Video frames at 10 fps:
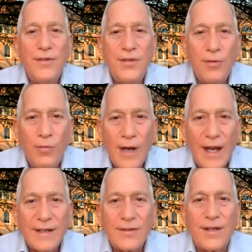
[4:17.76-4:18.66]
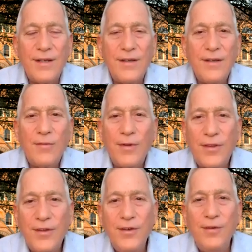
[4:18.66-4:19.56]
directly with
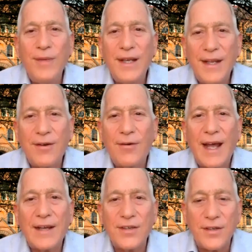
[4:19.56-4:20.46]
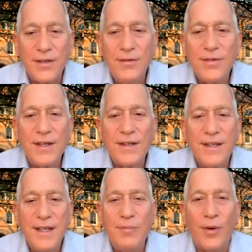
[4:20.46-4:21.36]
human interaction using a
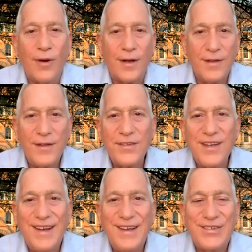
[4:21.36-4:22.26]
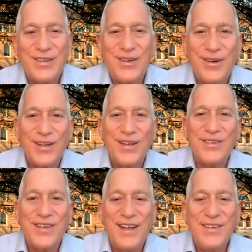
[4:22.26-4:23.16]
keyboard. In this case, in the
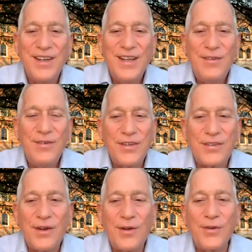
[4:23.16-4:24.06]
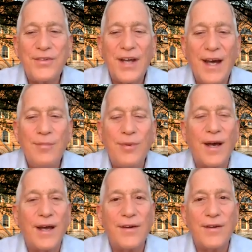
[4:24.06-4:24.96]
earliest case, which is an old
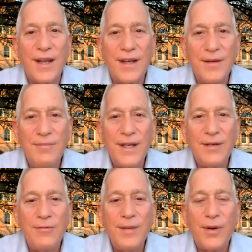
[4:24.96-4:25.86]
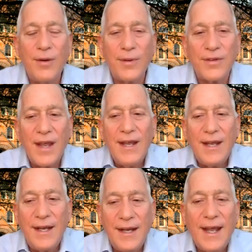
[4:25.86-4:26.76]
typewriter that had been repurposed.
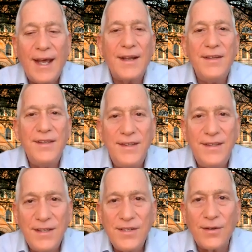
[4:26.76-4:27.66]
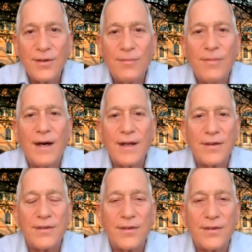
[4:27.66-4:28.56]
And it had a digital
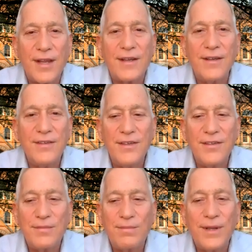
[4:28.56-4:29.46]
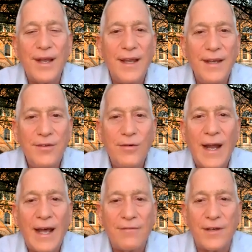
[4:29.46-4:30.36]
monitor that could display
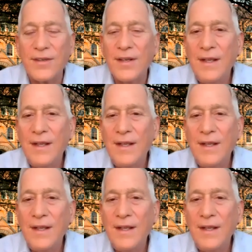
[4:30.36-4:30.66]
graphics.